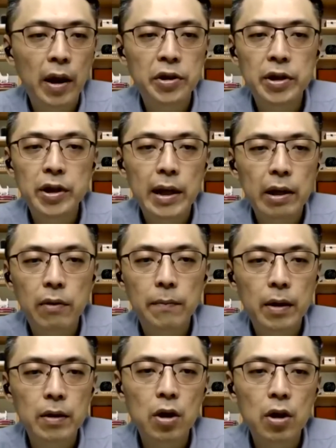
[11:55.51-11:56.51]
have HDA one
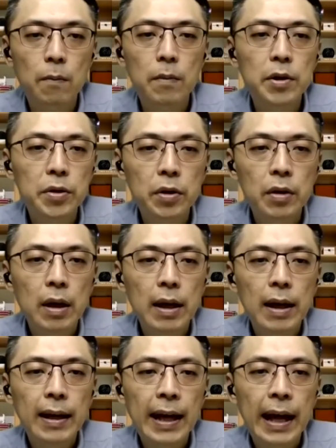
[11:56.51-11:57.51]
because commercial
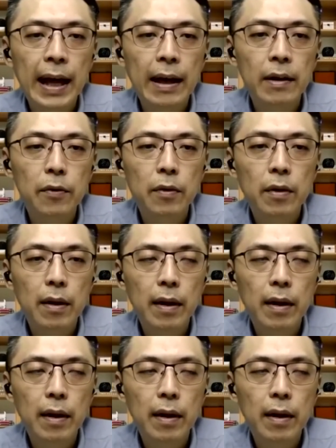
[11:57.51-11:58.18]
can